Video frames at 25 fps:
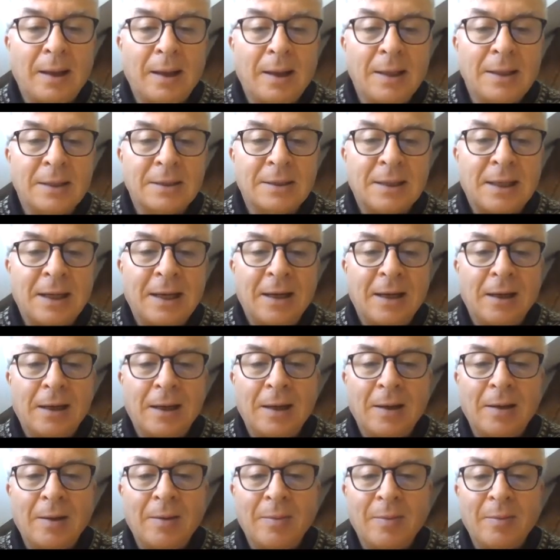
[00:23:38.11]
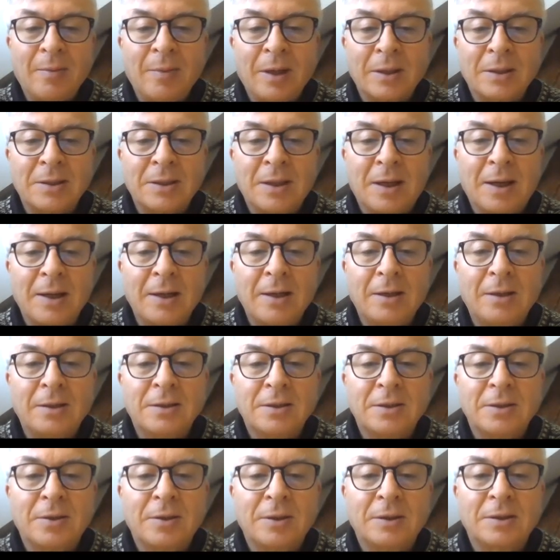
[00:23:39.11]
is clearly much higher,
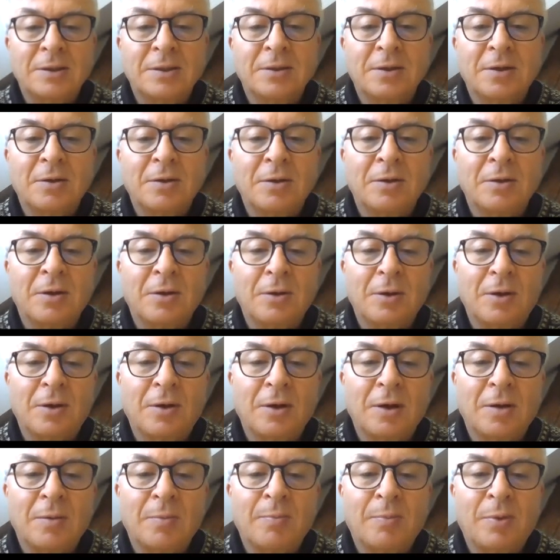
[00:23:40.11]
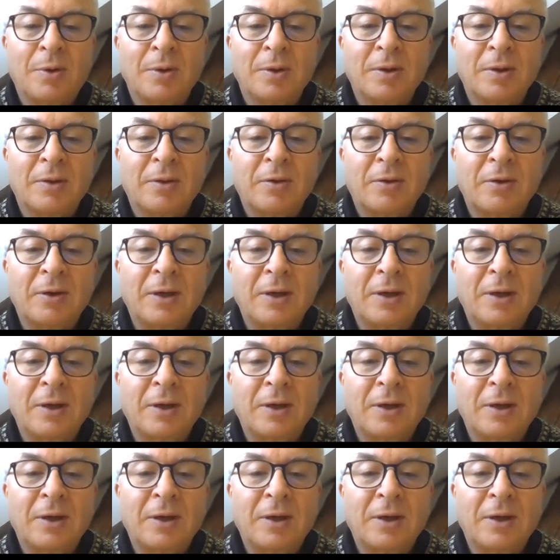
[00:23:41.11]
so it's no longer 0.3,